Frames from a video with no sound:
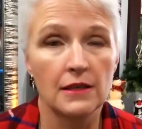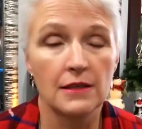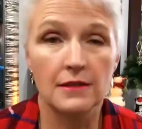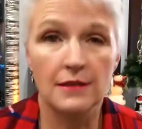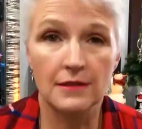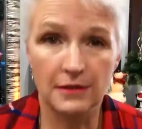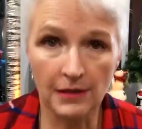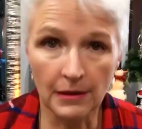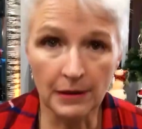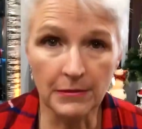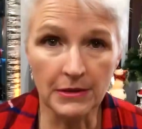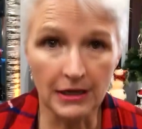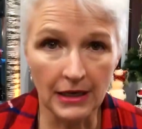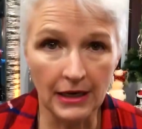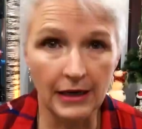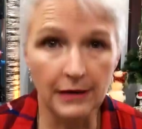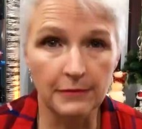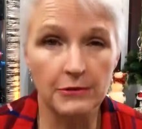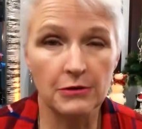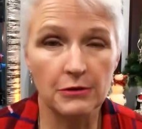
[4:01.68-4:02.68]

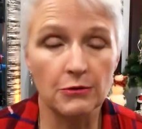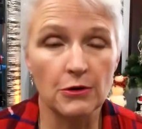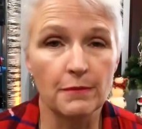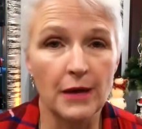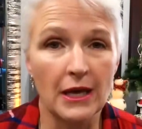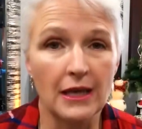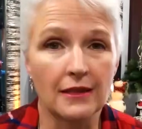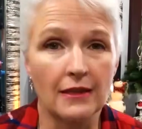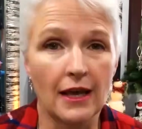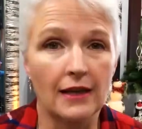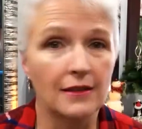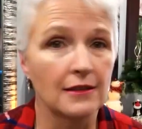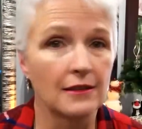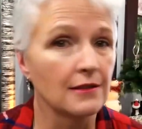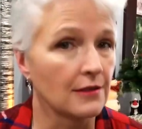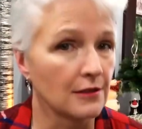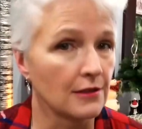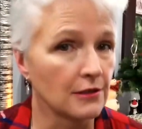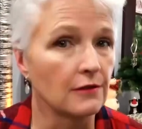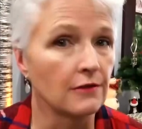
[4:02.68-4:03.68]
Sometimes we make that
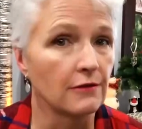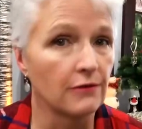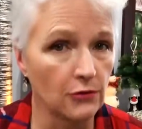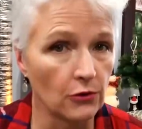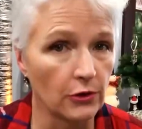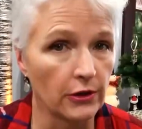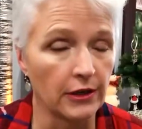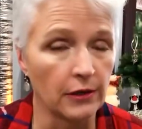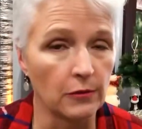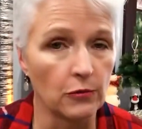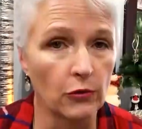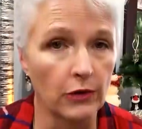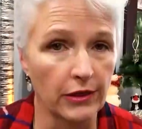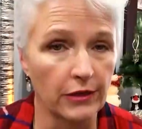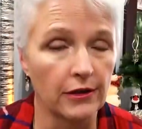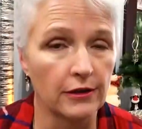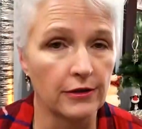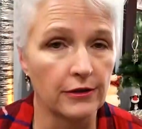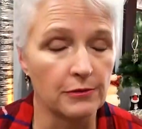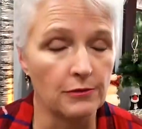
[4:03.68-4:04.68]
decision for them when
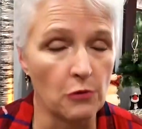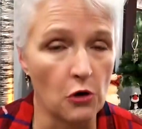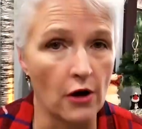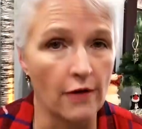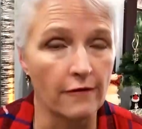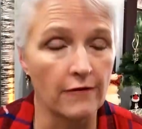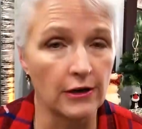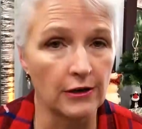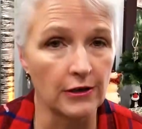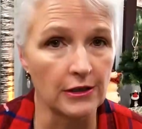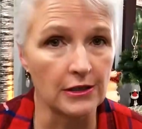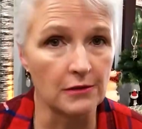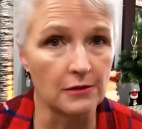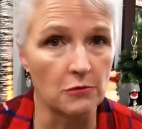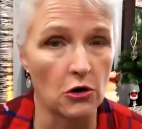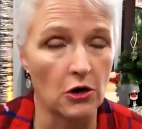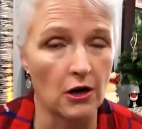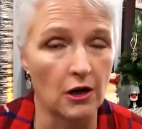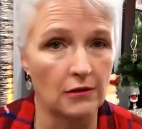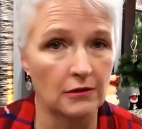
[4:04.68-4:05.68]
they're small, very
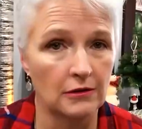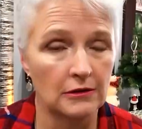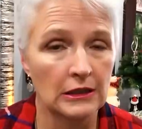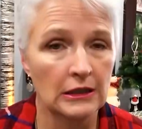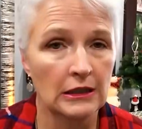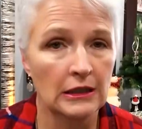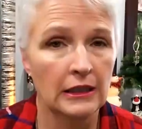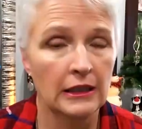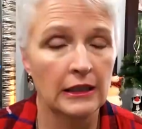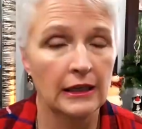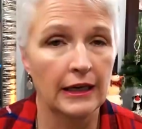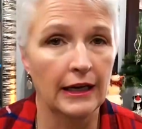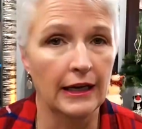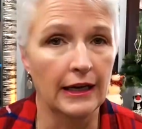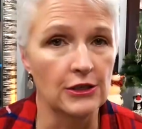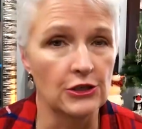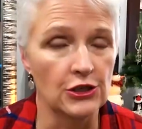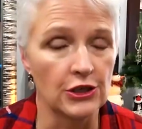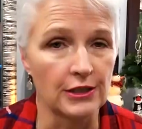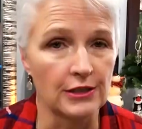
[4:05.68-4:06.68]
small,
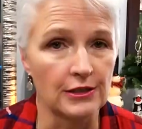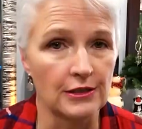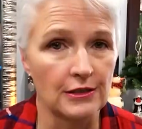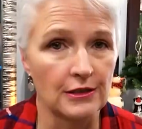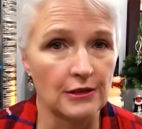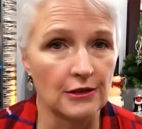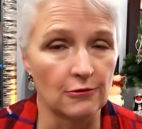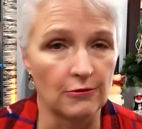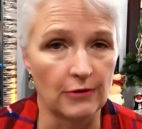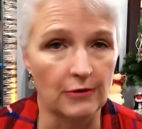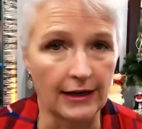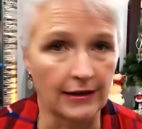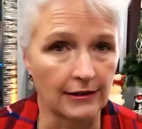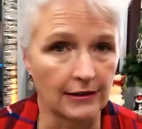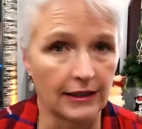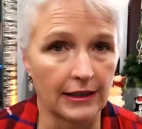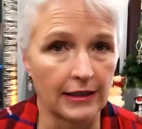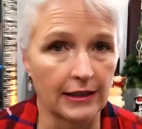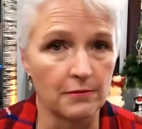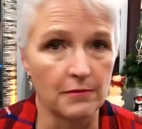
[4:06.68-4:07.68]
and just correct,
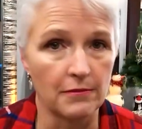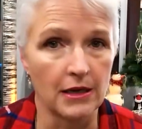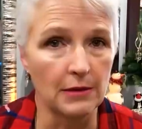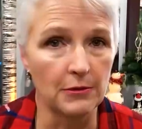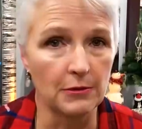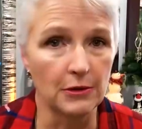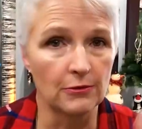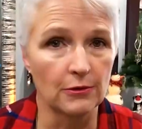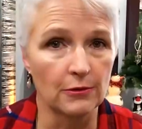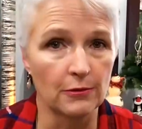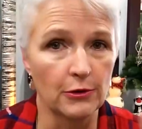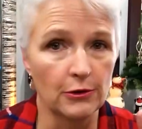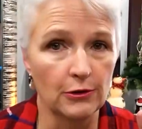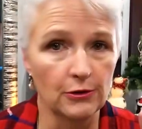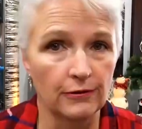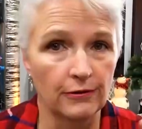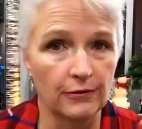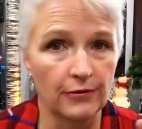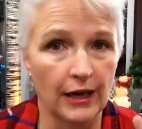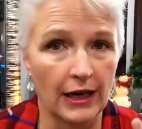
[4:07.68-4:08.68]
like maybe
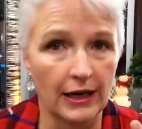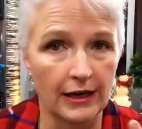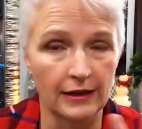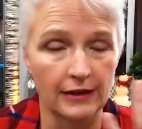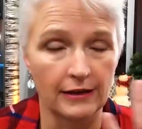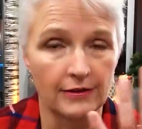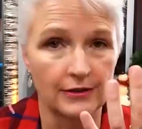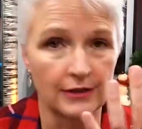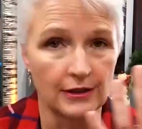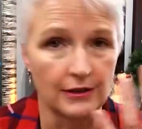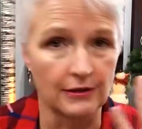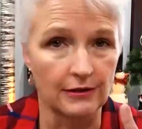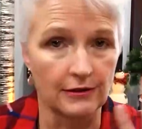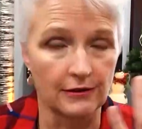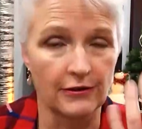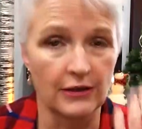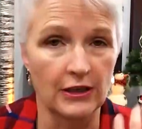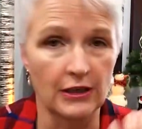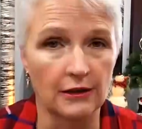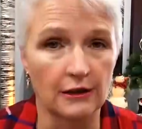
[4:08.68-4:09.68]
remove that 6th
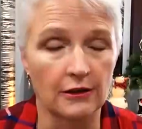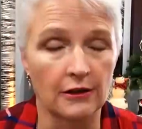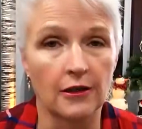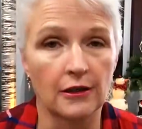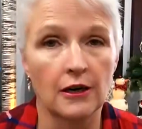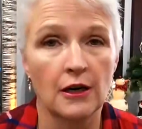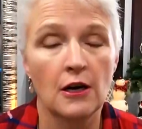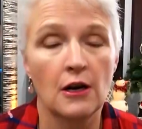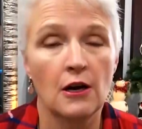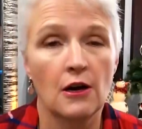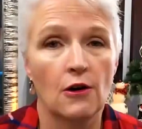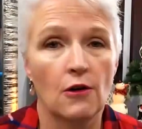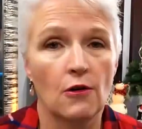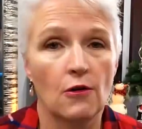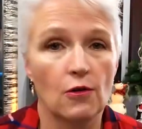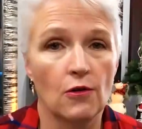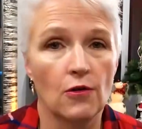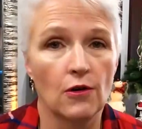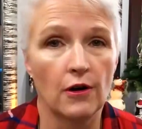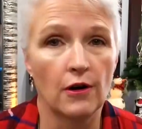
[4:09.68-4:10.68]
finger,
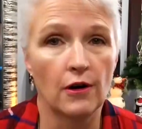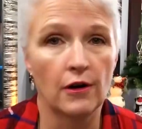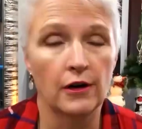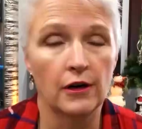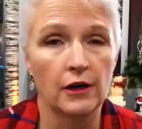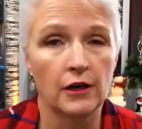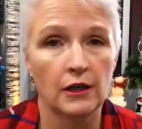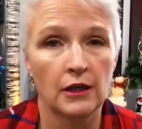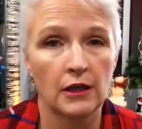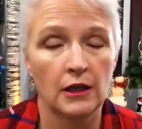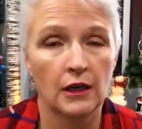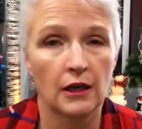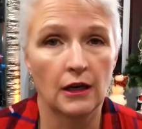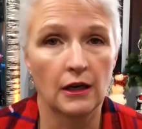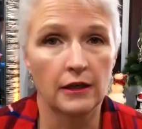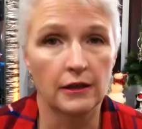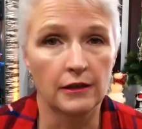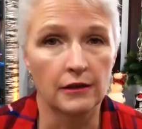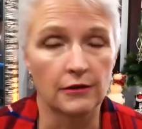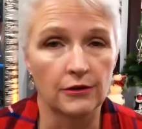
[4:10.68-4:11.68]
or
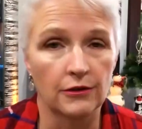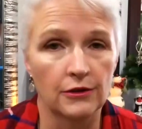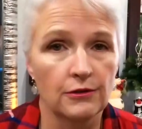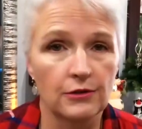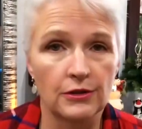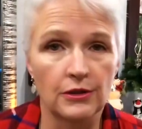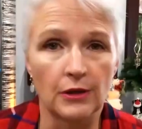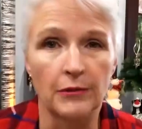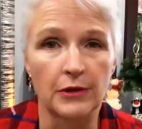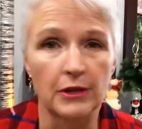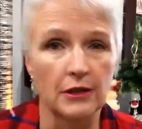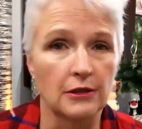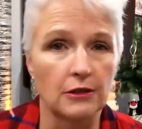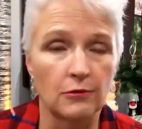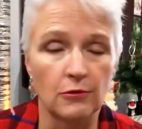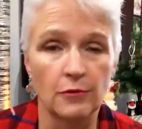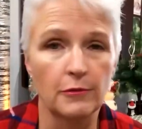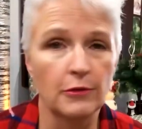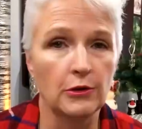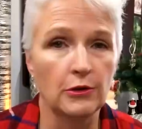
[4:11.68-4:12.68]
do something to
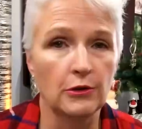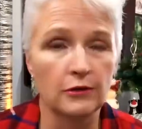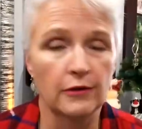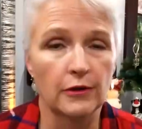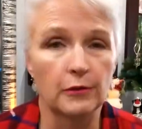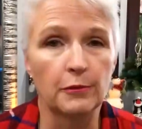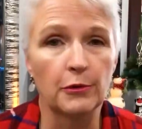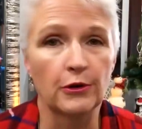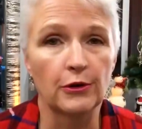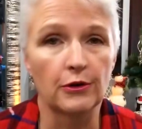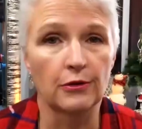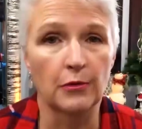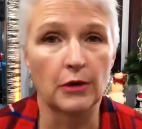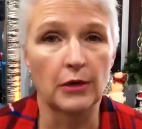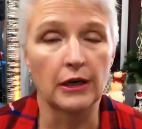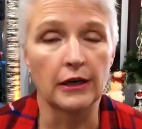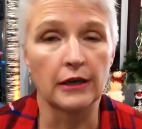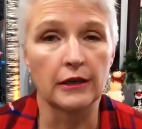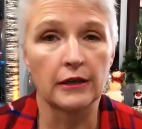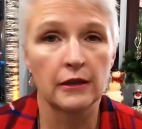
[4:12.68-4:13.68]
remove a
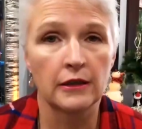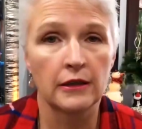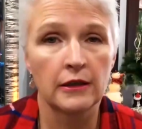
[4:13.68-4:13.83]
birthmark,